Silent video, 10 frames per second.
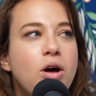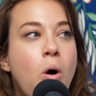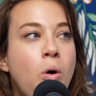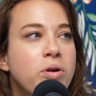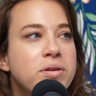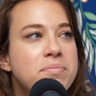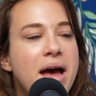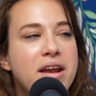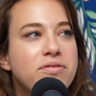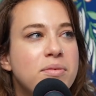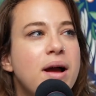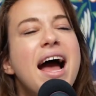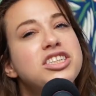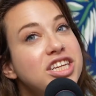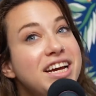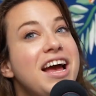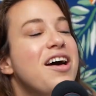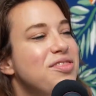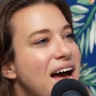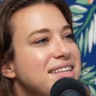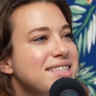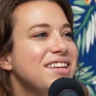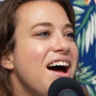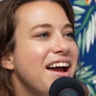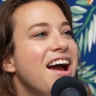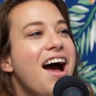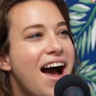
old men from... Actually, that's a lie.